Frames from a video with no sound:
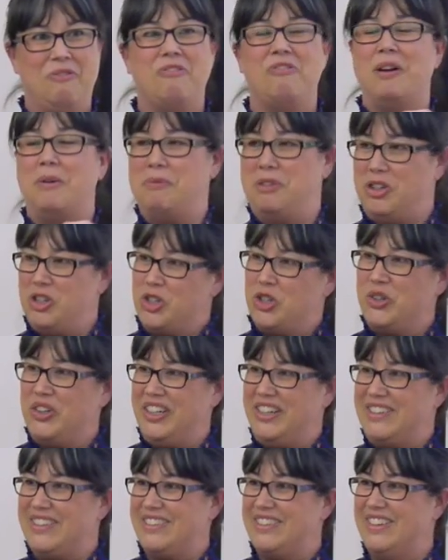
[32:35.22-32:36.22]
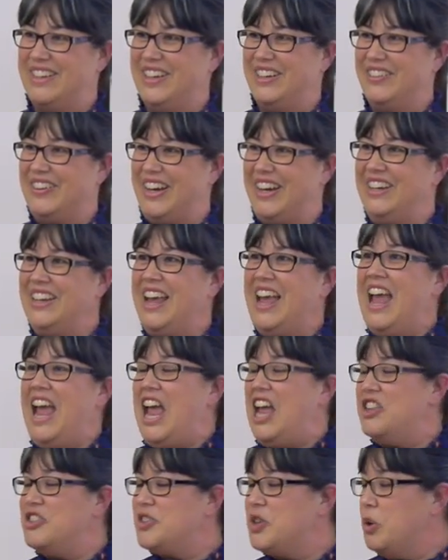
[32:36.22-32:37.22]
from the trees, right?
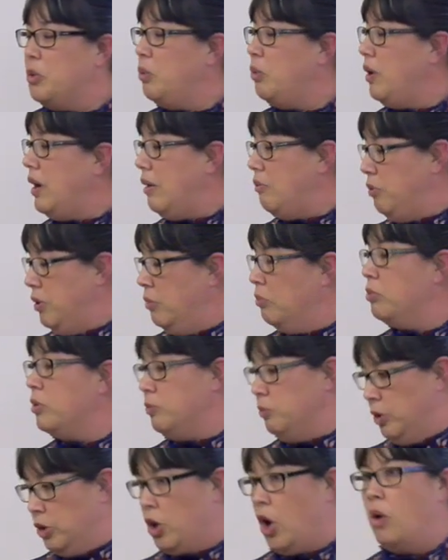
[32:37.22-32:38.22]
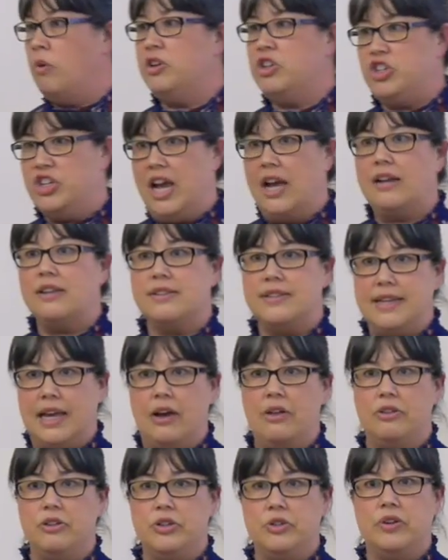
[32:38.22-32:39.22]
And so we'll, we'll go and check and see
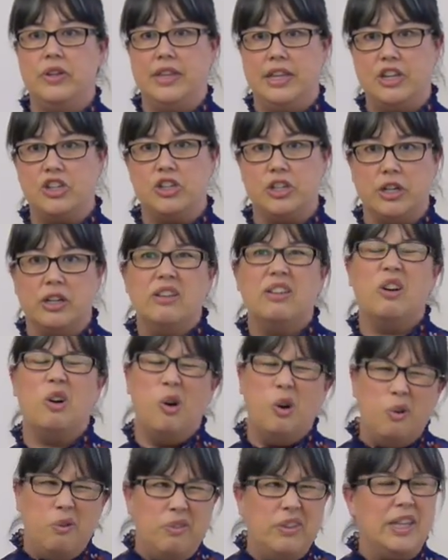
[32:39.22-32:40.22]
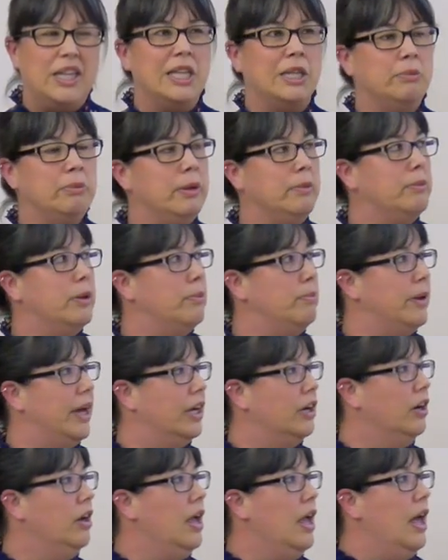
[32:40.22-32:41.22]
how they're doing this year. Hopefully, they'll be a bit
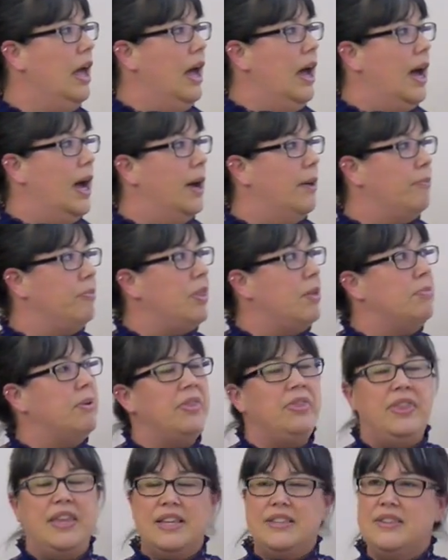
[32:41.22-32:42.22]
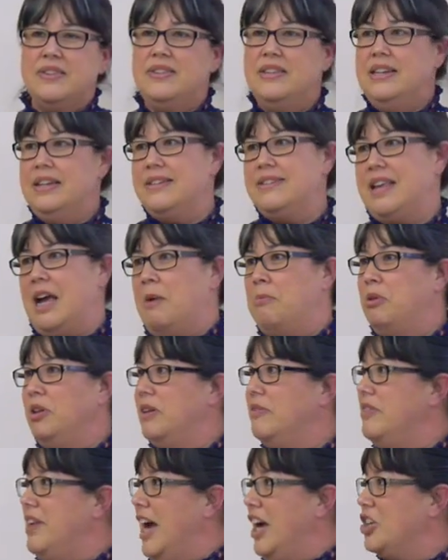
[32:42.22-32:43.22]
better. Um, but this is an example
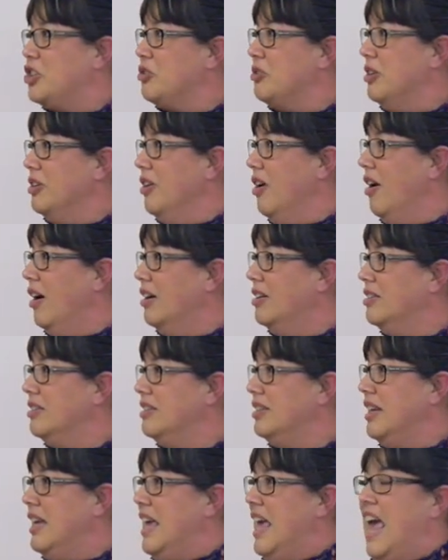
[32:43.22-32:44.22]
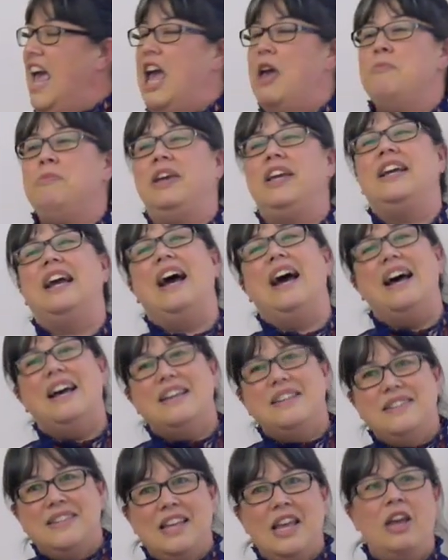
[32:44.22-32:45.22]
of natural law. And
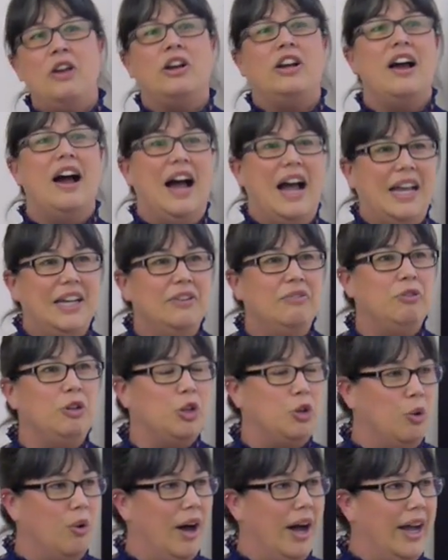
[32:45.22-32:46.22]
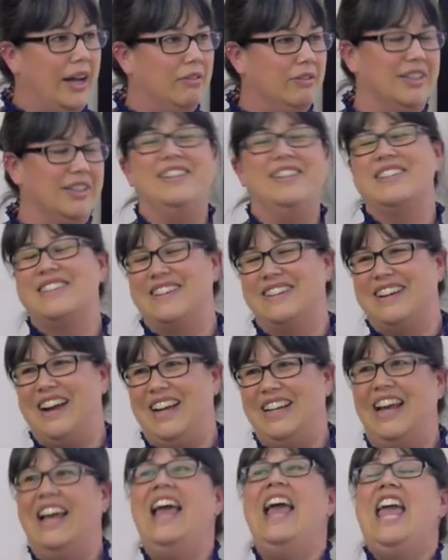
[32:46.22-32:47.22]
because it kind of requires, it doesn't
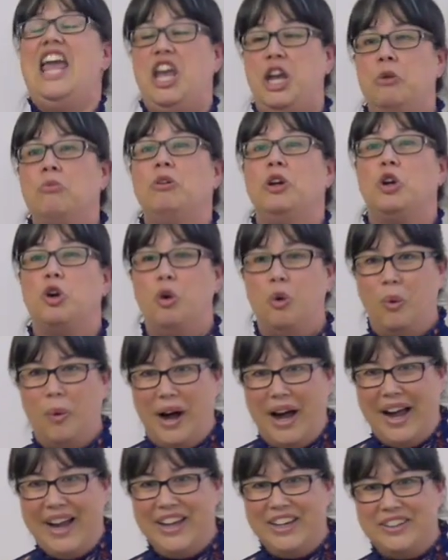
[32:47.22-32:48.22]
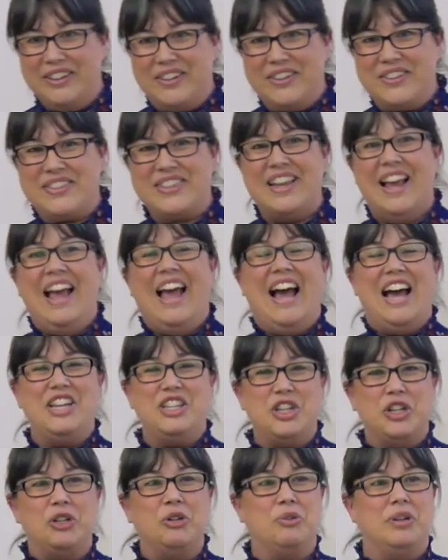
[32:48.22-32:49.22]
kind of, it requires a
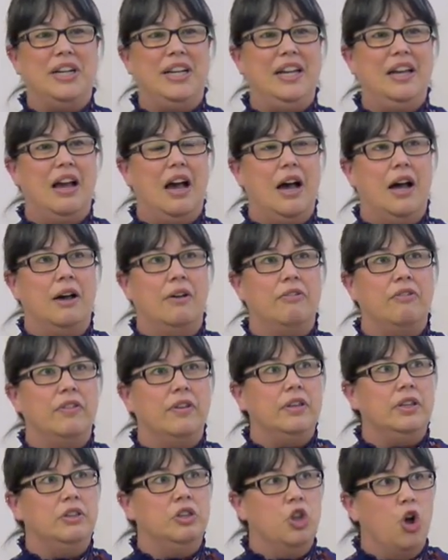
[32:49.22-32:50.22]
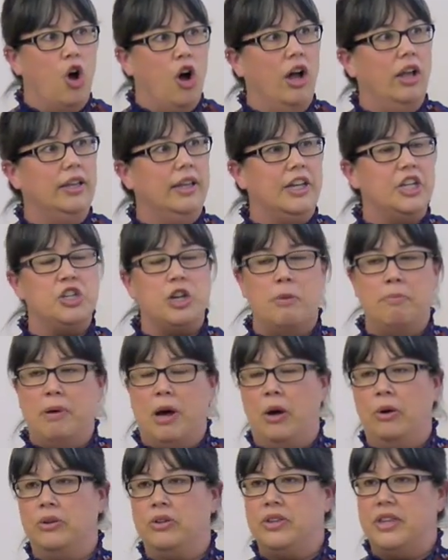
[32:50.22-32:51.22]
degree of knowledge
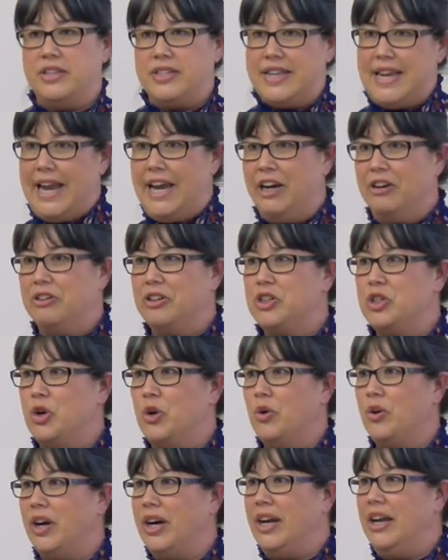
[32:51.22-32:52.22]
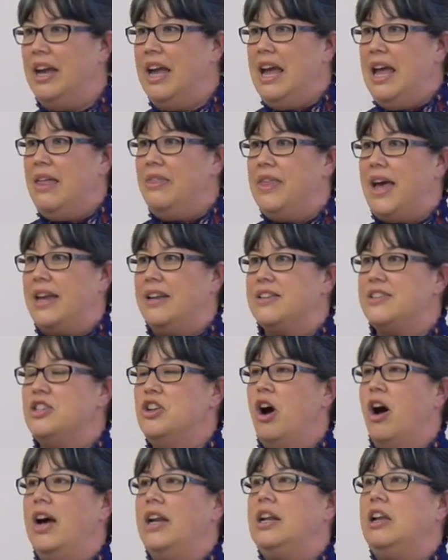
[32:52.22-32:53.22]
about the territory that is
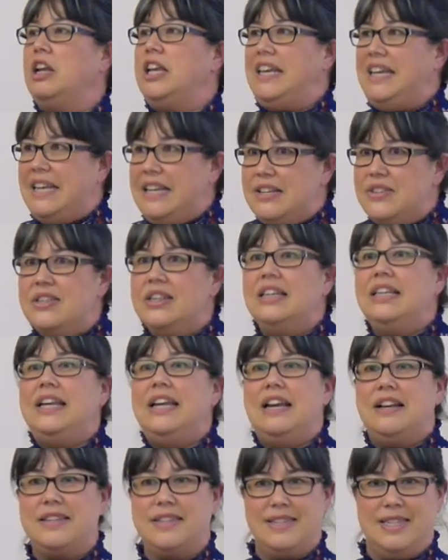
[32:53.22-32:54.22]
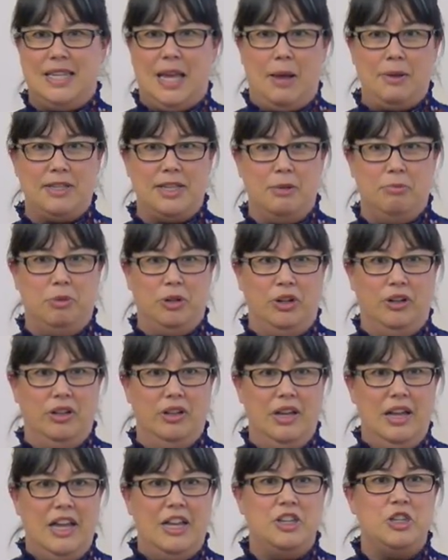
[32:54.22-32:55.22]
not easily accessible
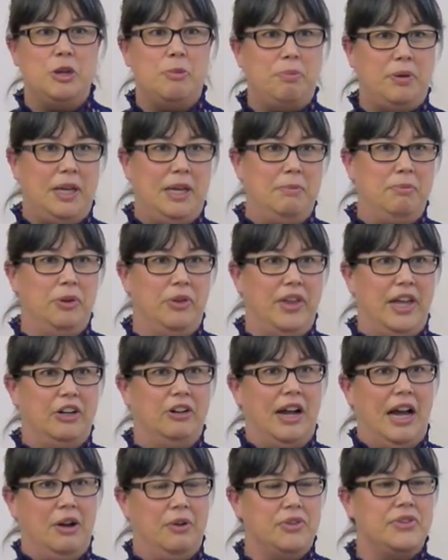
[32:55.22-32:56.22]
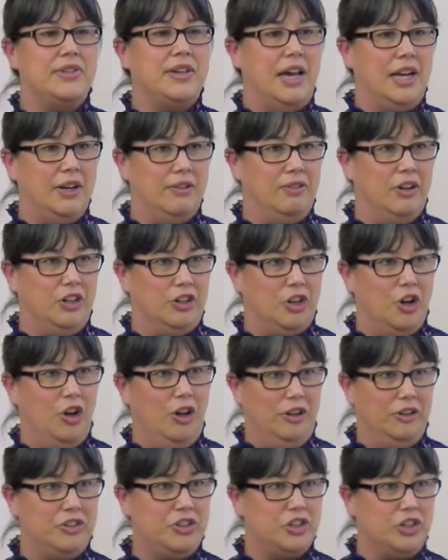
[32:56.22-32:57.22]
to people that are outside of our
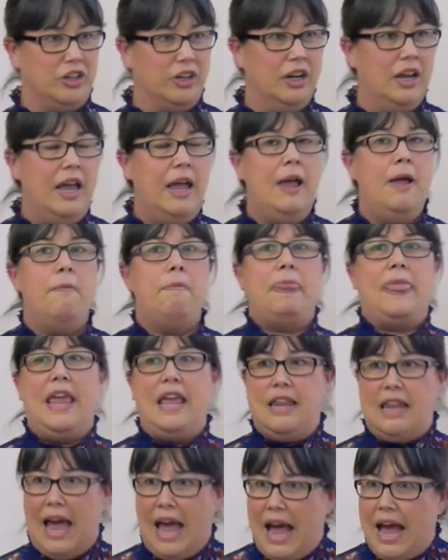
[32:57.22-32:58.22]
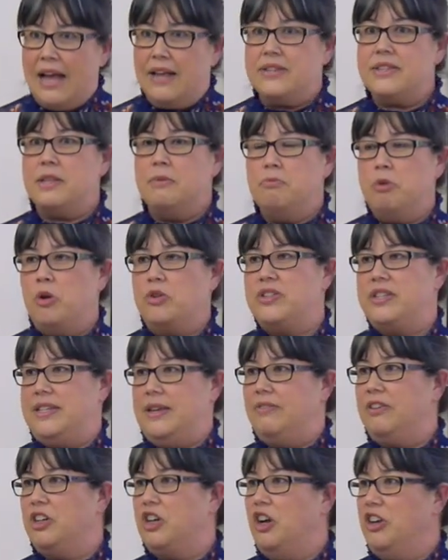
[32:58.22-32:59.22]
culture. It has the most
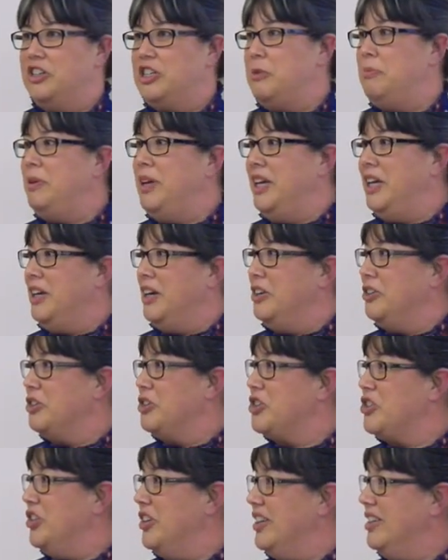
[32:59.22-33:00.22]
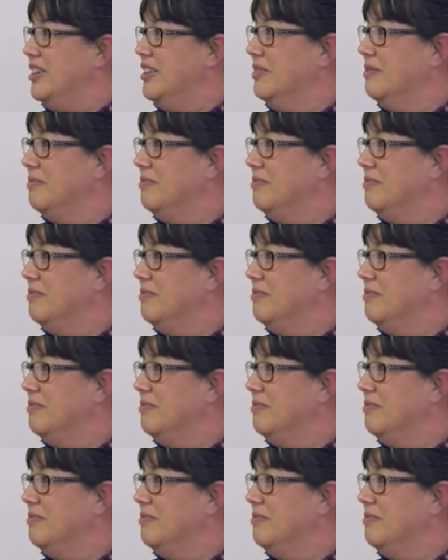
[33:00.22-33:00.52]
difficulty being understood